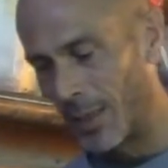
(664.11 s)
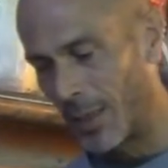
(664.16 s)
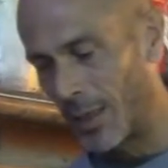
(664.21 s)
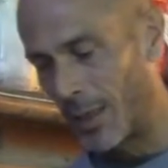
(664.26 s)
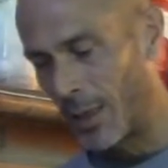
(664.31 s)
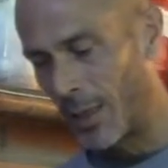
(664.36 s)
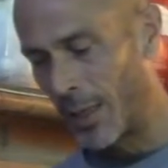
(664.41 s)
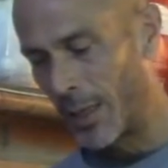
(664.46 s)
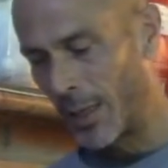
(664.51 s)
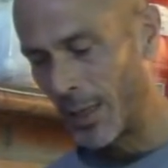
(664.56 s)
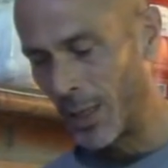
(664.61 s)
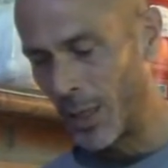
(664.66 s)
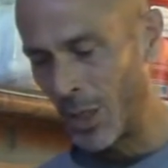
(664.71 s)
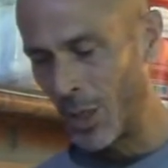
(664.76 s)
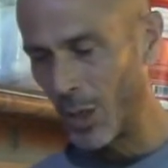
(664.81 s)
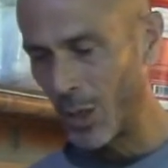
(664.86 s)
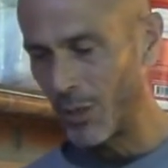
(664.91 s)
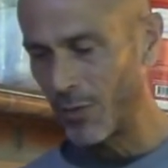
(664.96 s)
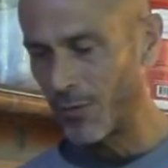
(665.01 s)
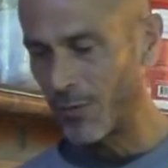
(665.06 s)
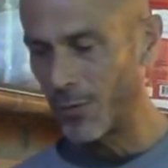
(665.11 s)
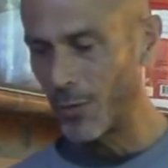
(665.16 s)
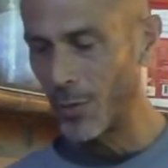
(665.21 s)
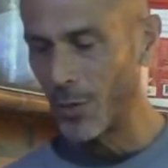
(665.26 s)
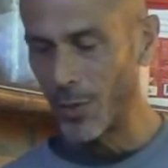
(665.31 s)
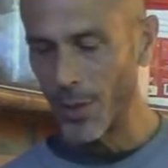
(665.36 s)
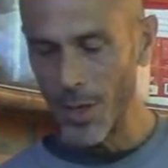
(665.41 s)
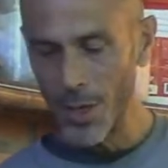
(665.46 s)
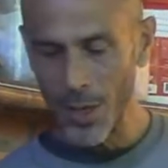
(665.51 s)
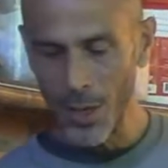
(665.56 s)
Let it cook
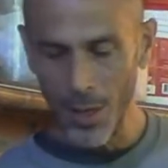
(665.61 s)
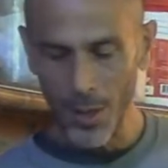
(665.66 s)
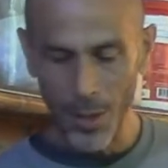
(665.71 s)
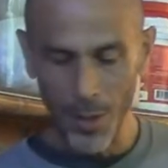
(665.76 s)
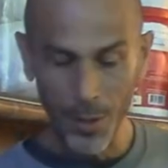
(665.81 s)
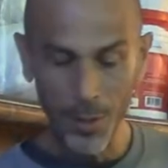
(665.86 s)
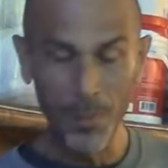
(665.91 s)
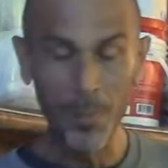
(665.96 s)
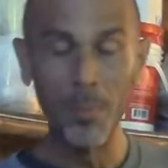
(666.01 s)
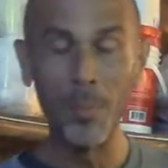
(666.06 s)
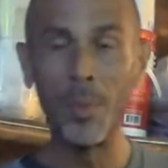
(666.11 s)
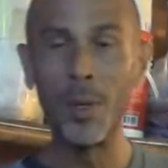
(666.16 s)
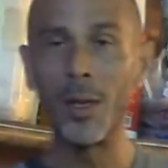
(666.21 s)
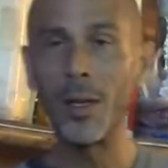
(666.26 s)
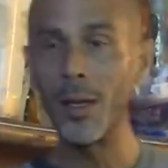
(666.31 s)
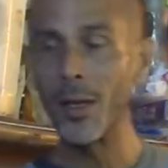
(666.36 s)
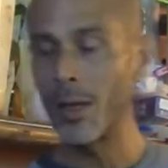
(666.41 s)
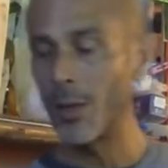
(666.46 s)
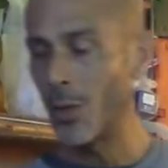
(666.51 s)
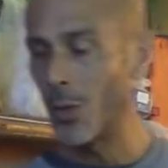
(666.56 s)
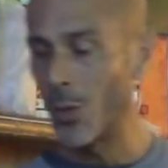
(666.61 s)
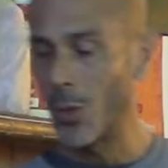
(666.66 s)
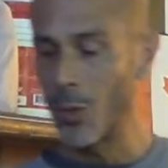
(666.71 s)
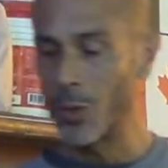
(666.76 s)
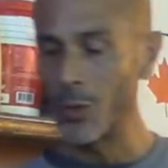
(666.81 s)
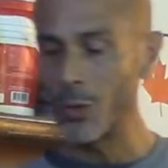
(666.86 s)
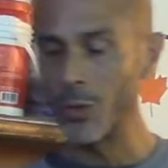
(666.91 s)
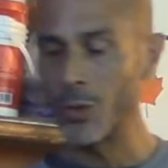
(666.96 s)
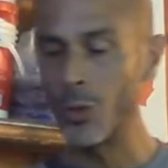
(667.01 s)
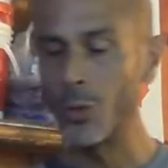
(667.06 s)
for another minute
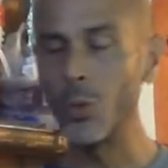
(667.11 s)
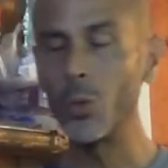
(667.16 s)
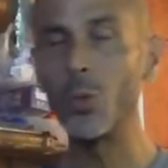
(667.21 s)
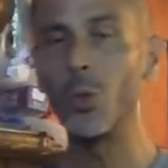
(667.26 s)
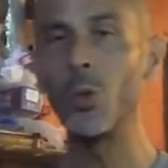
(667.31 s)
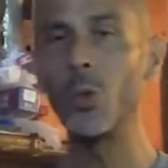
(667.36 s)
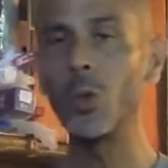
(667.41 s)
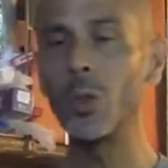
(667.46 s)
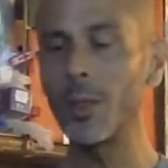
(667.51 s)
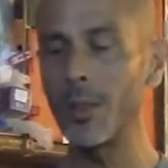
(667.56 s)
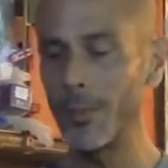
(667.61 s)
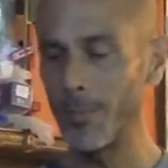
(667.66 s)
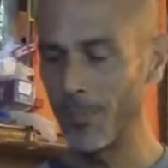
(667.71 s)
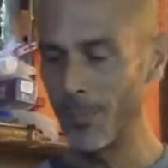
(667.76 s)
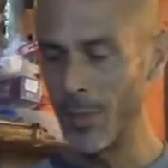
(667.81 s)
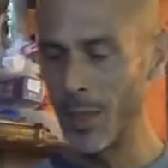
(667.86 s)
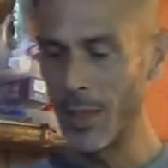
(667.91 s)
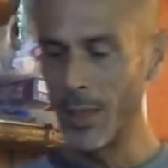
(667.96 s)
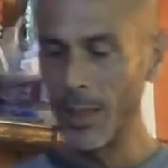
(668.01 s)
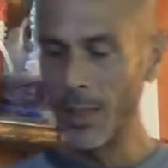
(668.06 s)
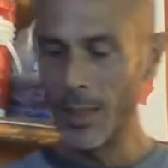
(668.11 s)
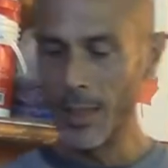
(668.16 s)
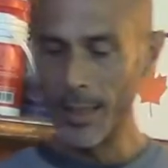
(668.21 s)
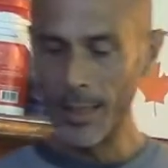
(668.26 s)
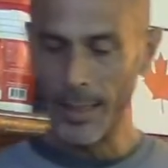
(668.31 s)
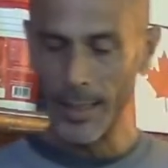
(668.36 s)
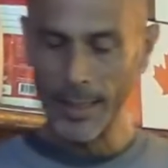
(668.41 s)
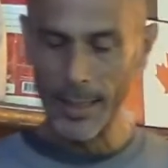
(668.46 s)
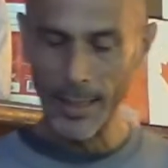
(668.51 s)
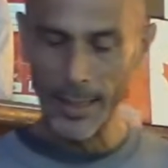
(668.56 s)
or two,
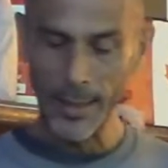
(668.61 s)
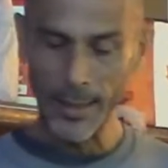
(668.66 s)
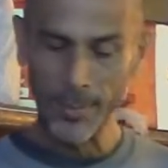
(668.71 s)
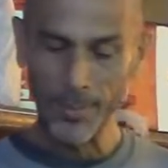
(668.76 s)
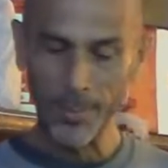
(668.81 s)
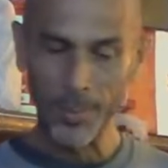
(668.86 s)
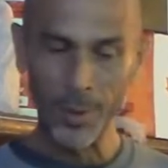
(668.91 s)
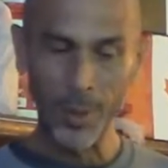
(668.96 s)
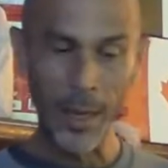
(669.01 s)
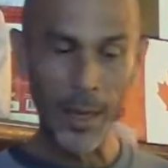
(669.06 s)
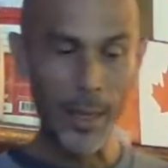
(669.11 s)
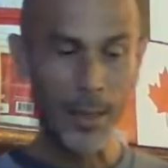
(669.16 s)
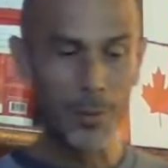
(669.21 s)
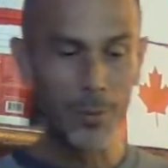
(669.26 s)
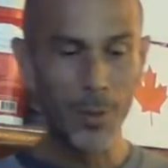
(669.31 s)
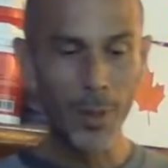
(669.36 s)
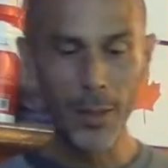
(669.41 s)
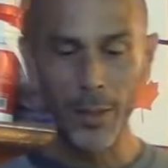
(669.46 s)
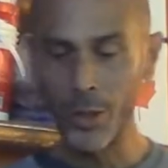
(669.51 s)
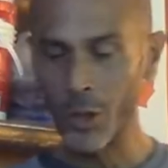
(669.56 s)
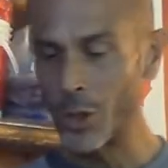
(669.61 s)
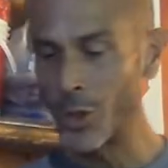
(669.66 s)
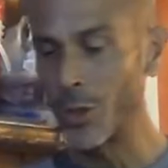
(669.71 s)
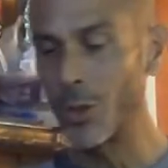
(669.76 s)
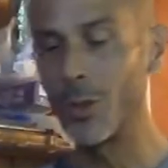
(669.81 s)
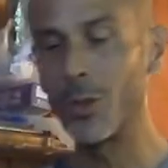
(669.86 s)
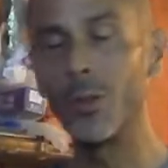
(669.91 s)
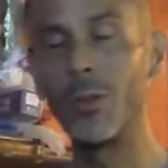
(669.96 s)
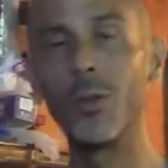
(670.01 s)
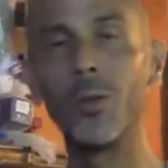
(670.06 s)
but I want to show
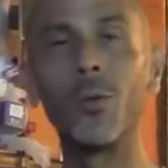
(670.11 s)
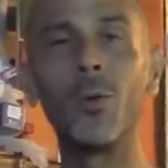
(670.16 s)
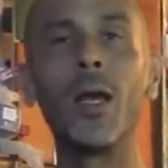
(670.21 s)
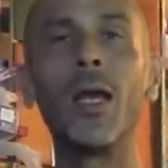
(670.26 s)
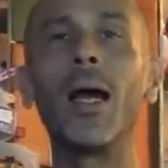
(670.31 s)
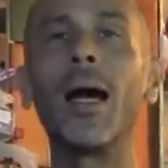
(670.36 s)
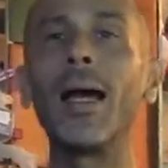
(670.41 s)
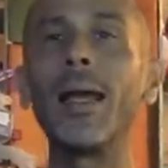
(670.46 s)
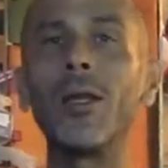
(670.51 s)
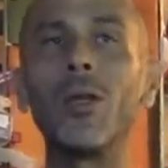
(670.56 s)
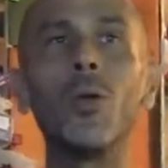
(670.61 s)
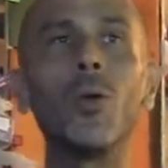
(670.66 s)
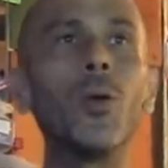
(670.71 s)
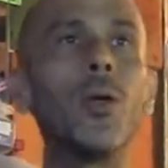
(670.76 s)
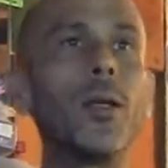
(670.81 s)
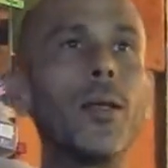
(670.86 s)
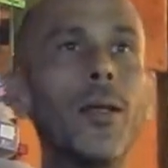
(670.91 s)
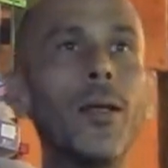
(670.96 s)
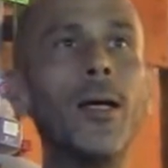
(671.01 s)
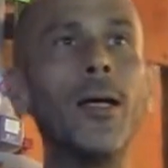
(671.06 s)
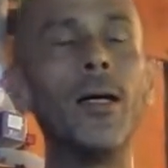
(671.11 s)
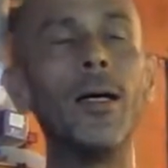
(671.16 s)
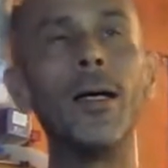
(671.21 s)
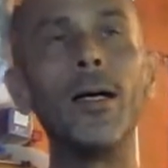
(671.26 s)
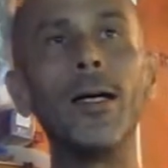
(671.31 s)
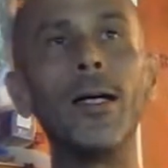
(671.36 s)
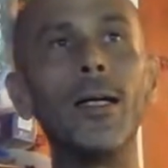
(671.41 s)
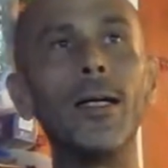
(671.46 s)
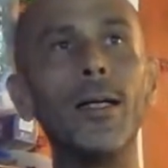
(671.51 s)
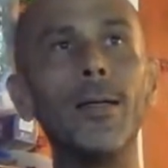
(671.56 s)
you the way I do it,
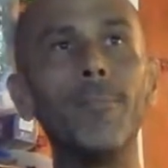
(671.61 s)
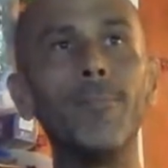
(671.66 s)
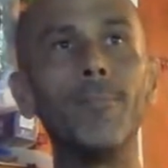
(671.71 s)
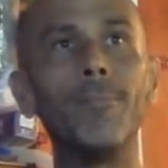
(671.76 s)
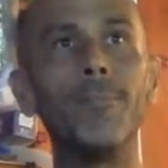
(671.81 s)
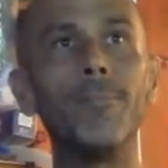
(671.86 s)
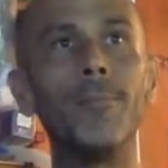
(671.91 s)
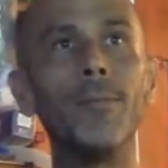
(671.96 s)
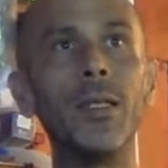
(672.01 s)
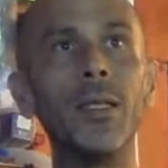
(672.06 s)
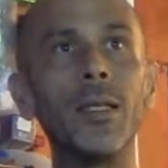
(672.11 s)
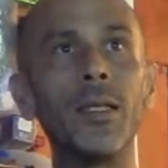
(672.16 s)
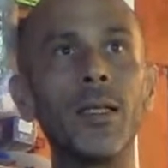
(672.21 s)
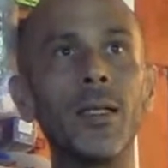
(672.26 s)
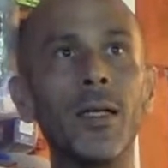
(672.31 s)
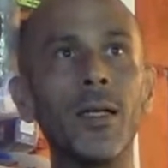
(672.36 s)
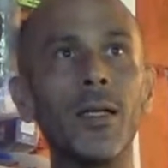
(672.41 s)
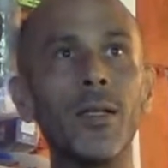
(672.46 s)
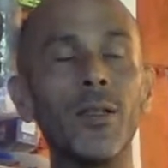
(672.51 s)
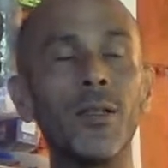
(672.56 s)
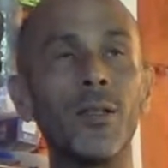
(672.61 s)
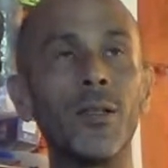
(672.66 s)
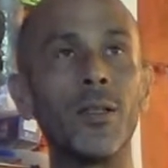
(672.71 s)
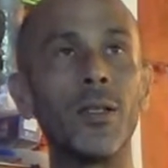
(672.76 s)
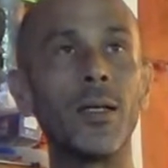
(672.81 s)
because